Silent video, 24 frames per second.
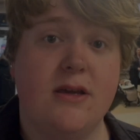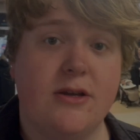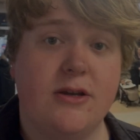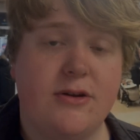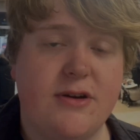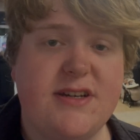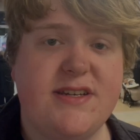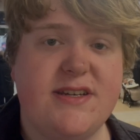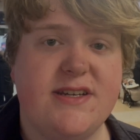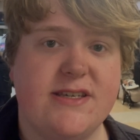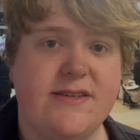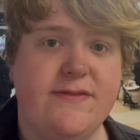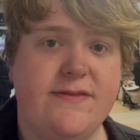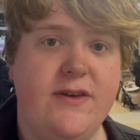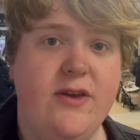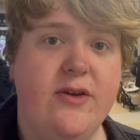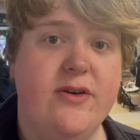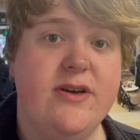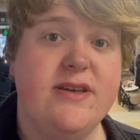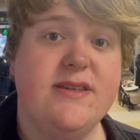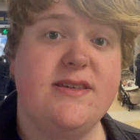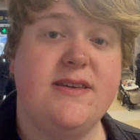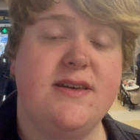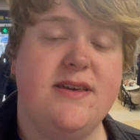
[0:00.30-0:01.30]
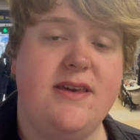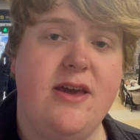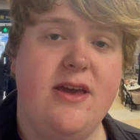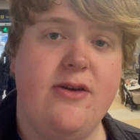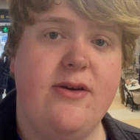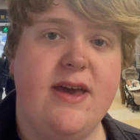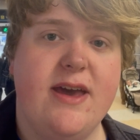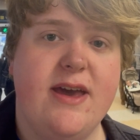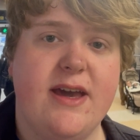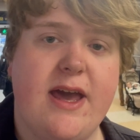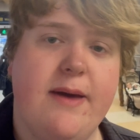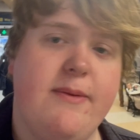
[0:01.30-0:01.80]
Greetings viewers, Hugh
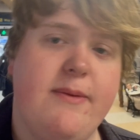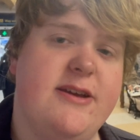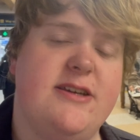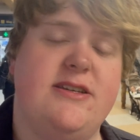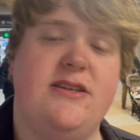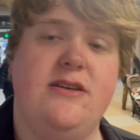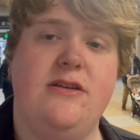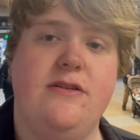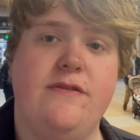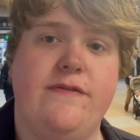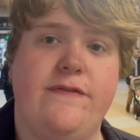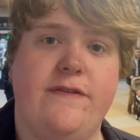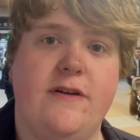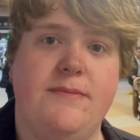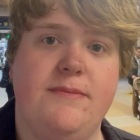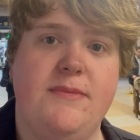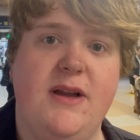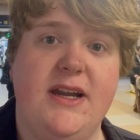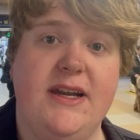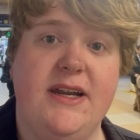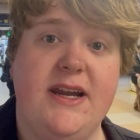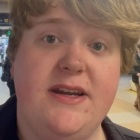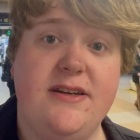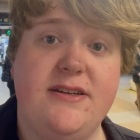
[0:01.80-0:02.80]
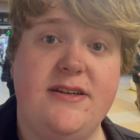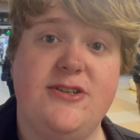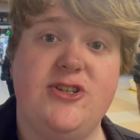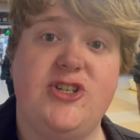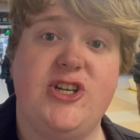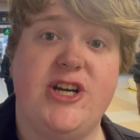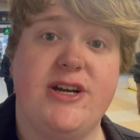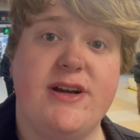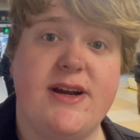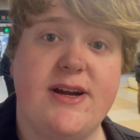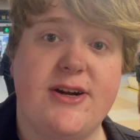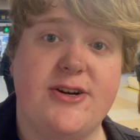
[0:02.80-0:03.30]
here coming to you from London
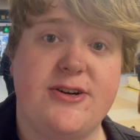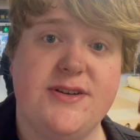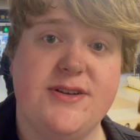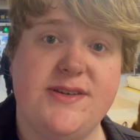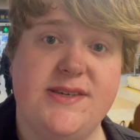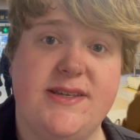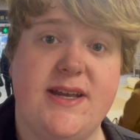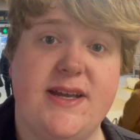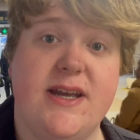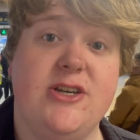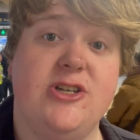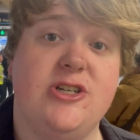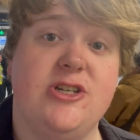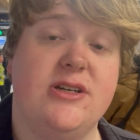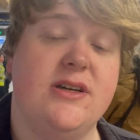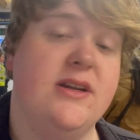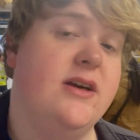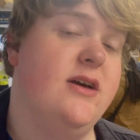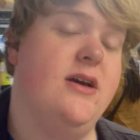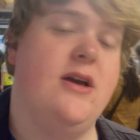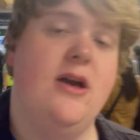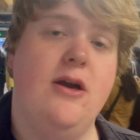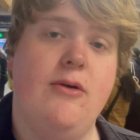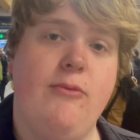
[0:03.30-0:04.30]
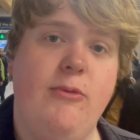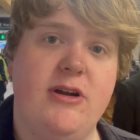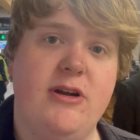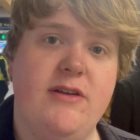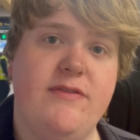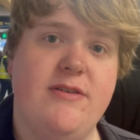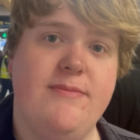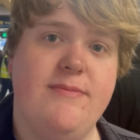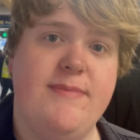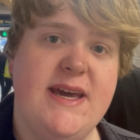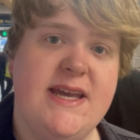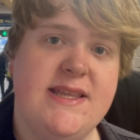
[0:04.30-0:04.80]
Charing Cross Station, one of
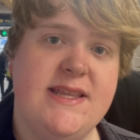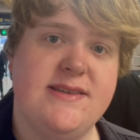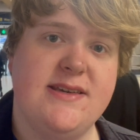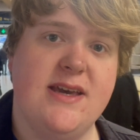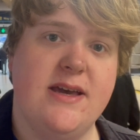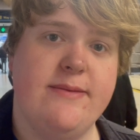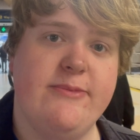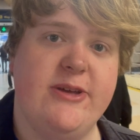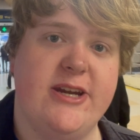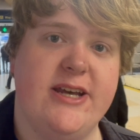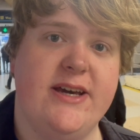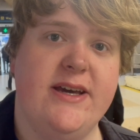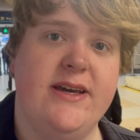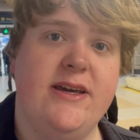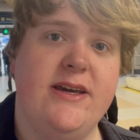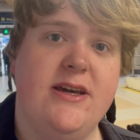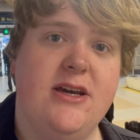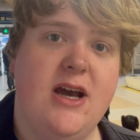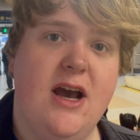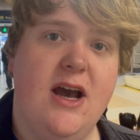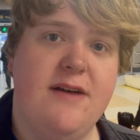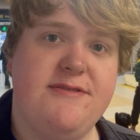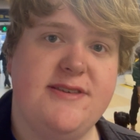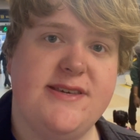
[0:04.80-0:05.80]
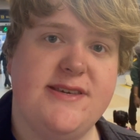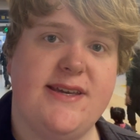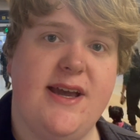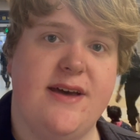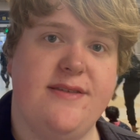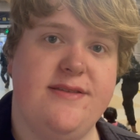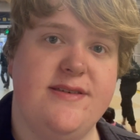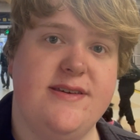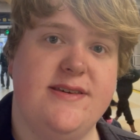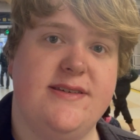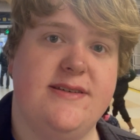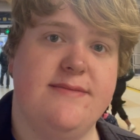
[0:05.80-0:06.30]
the main termini of the
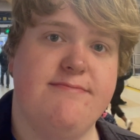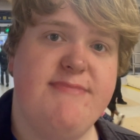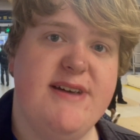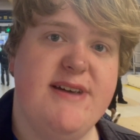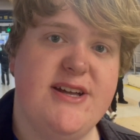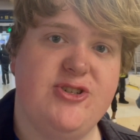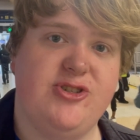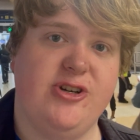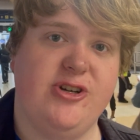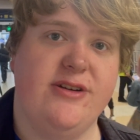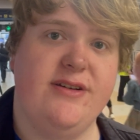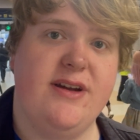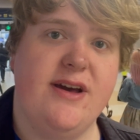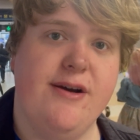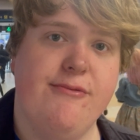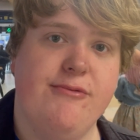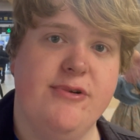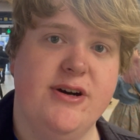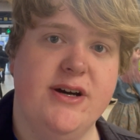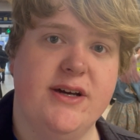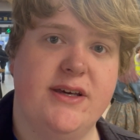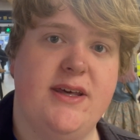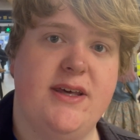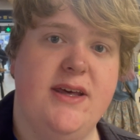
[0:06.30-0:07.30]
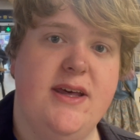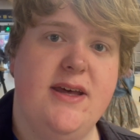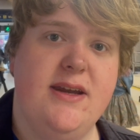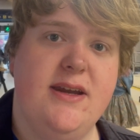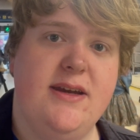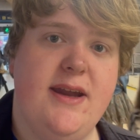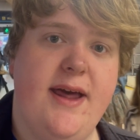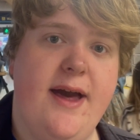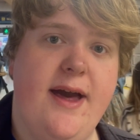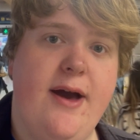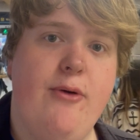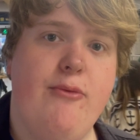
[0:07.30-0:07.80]
Southeastern Metro network.
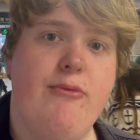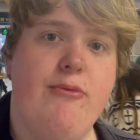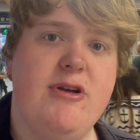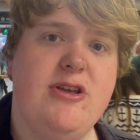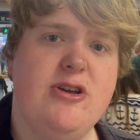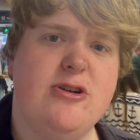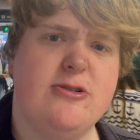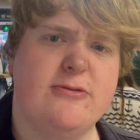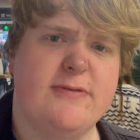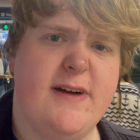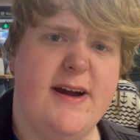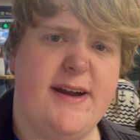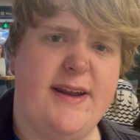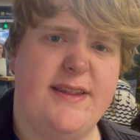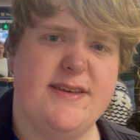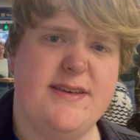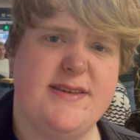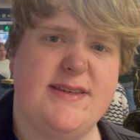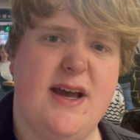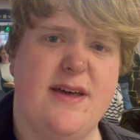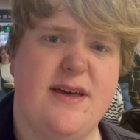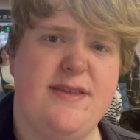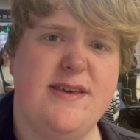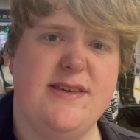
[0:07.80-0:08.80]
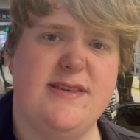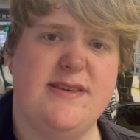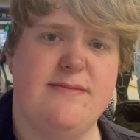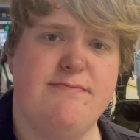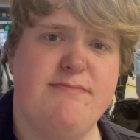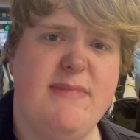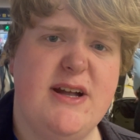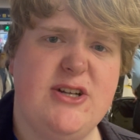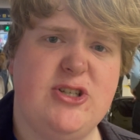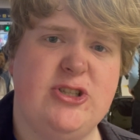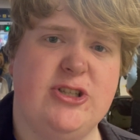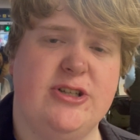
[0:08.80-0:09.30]
Now, when you're riding the Southeastern
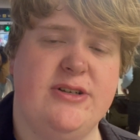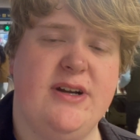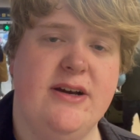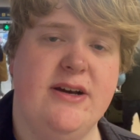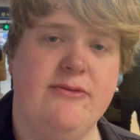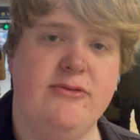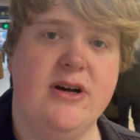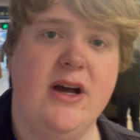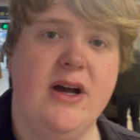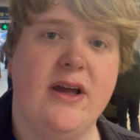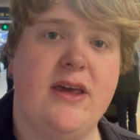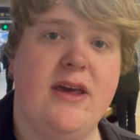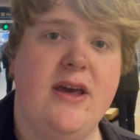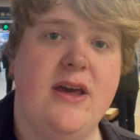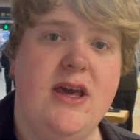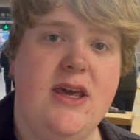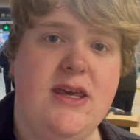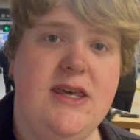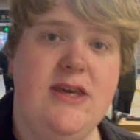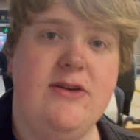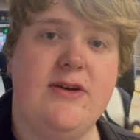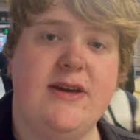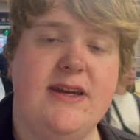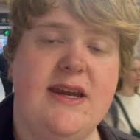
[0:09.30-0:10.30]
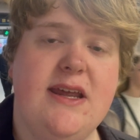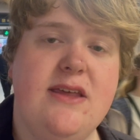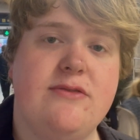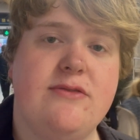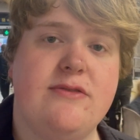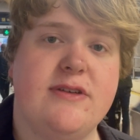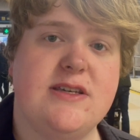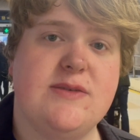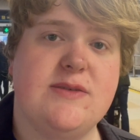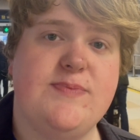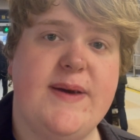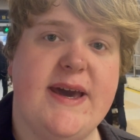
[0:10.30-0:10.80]
Metro network, you can either
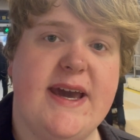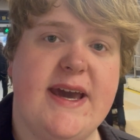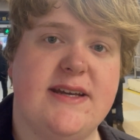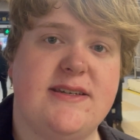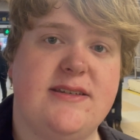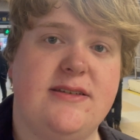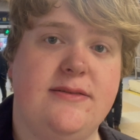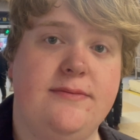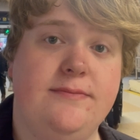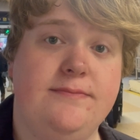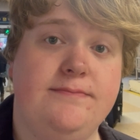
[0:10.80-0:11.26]
expect